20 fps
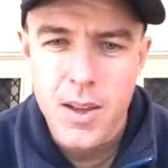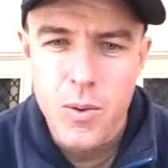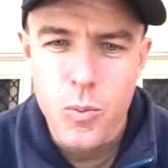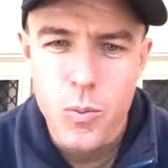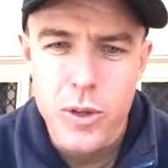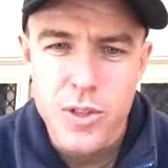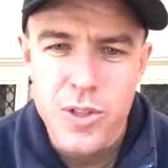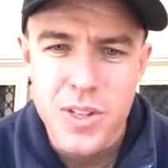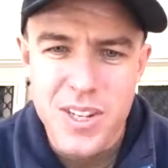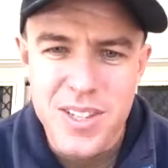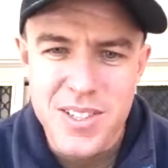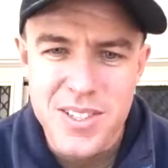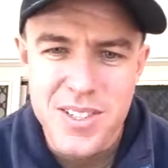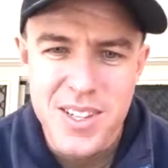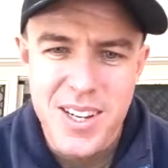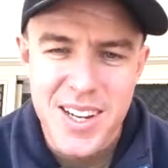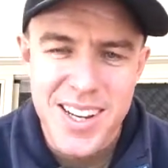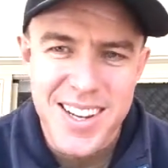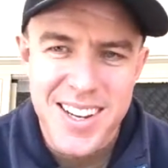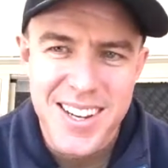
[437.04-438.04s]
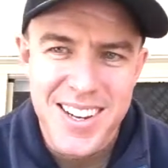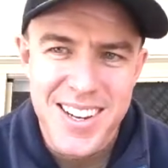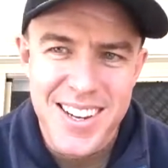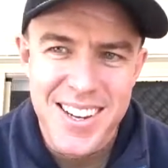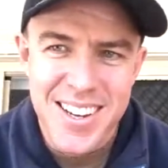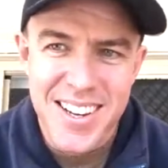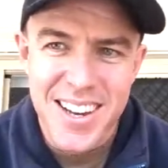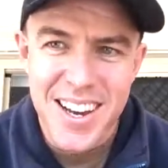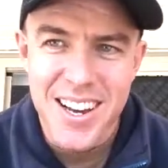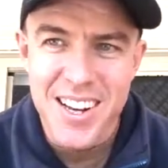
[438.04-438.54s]
which is
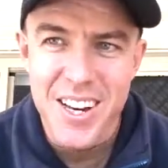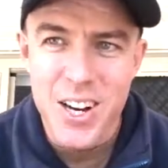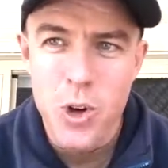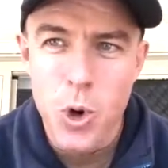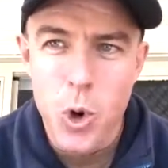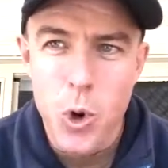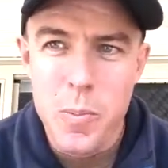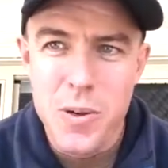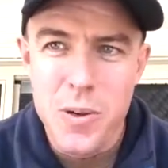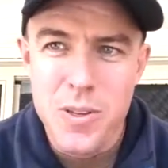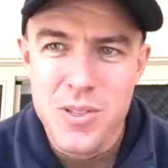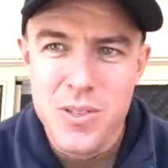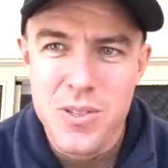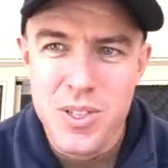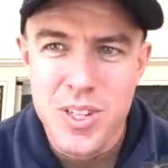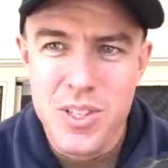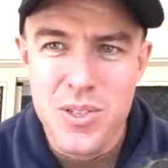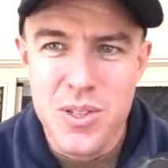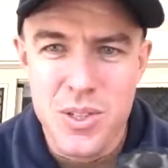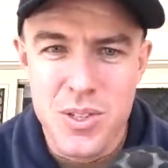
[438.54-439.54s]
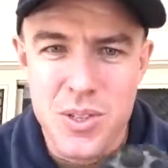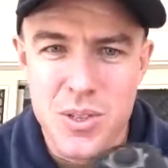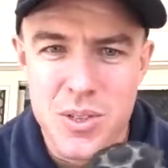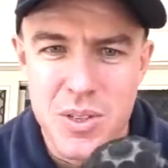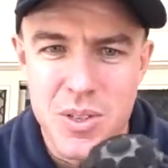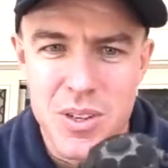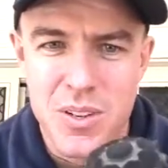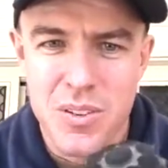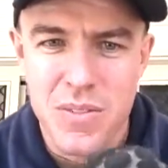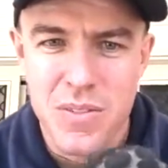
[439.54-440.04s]
an enormous distance
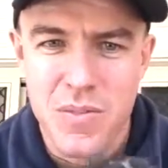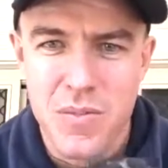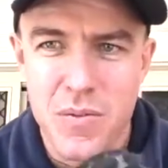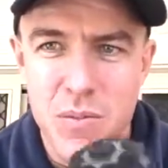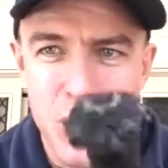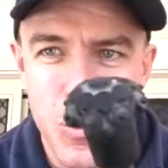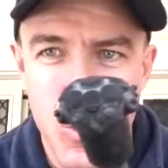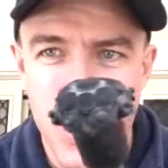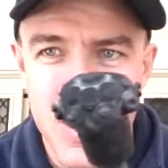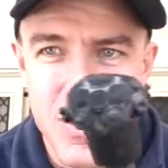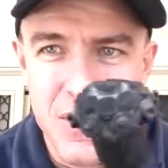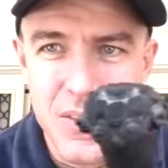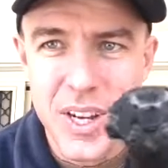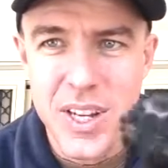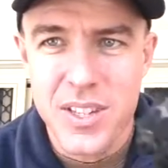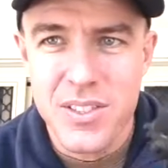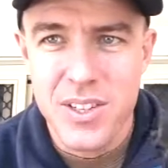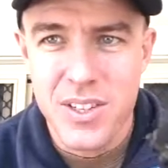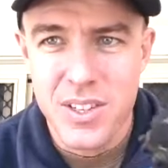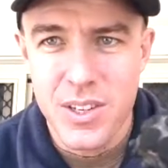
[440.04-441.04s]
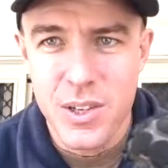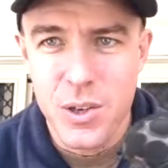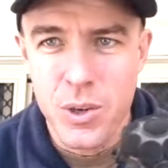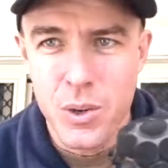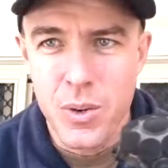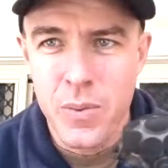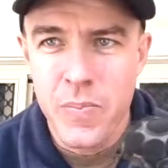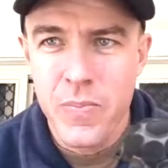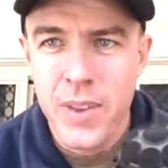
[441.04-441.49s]
for one of these to do.